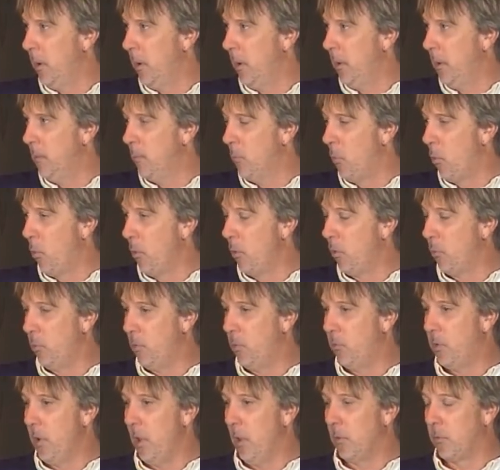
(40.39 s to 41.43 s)
In the mornings
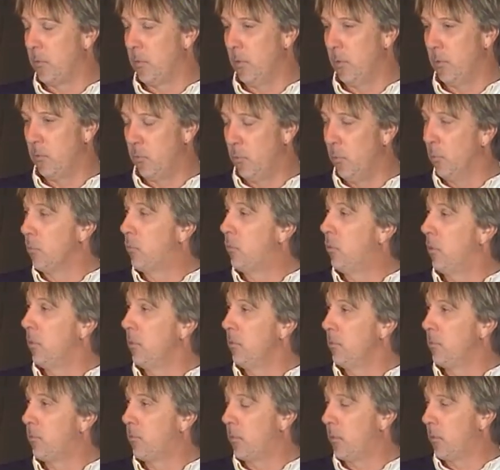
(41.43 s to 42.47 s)
we sell to school
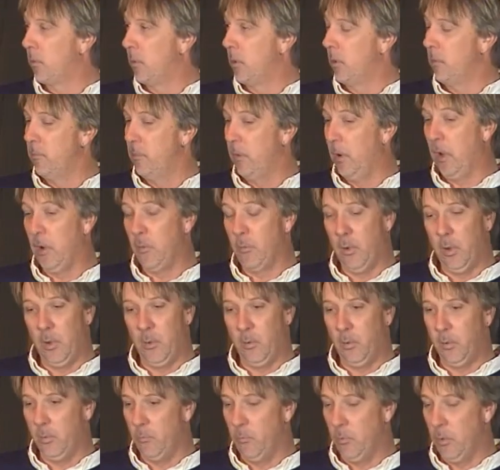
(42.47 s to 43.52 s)
children for a very,
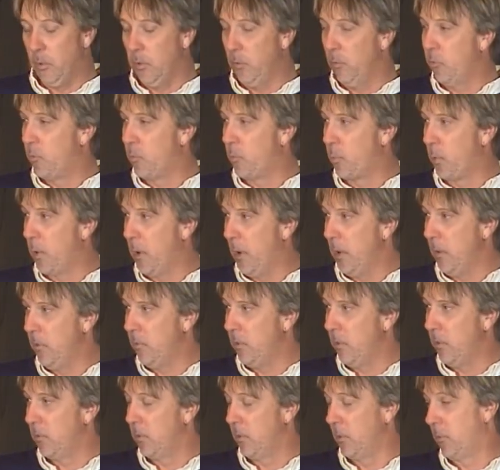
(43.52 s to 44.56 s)
very reduced
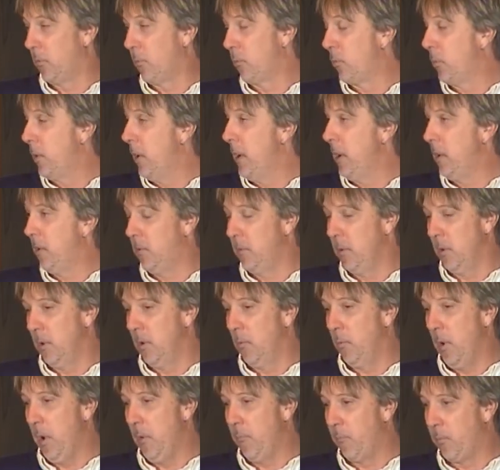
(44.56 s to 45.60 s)
price, and it's a great
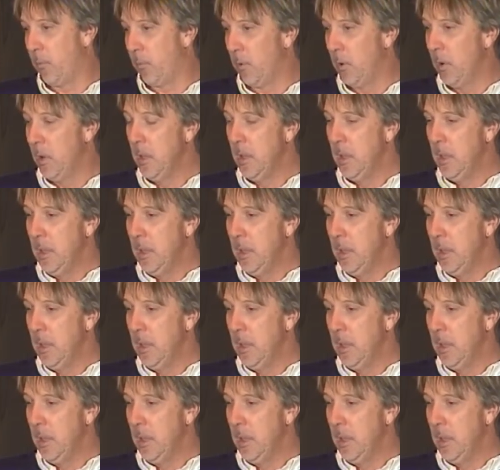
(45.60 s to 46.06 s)
way for